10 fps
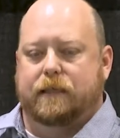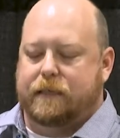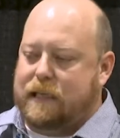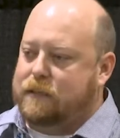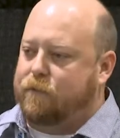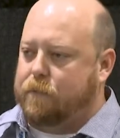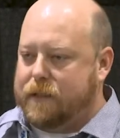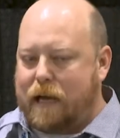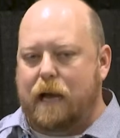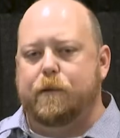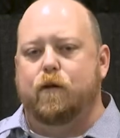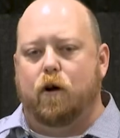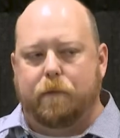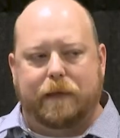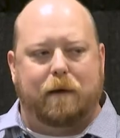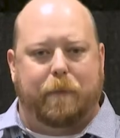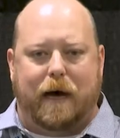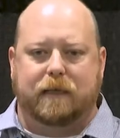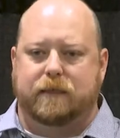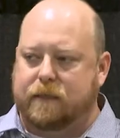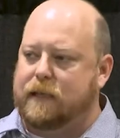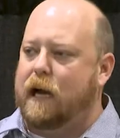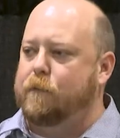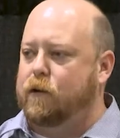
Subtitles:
And it takes, from the time you open that box to the time